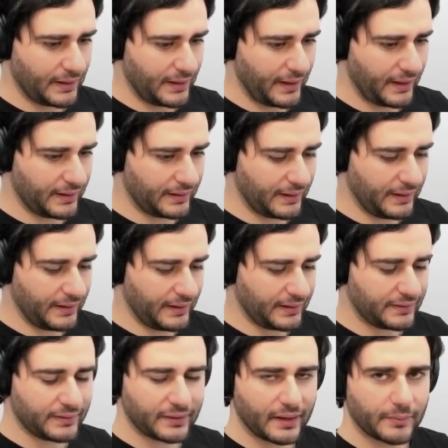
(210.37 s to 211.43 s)
And in
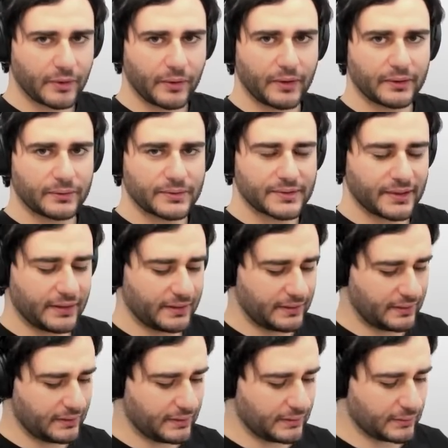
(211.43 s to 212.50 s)
it, I'm going to set
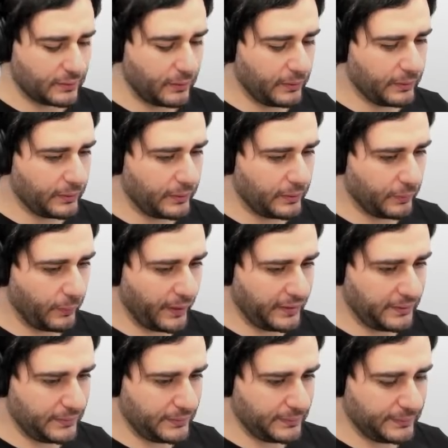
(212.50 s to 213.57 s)
the color
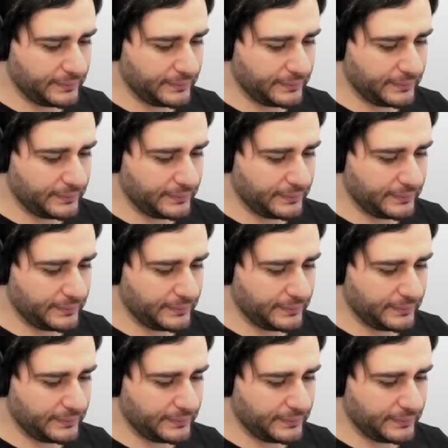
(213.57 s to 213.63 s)
white.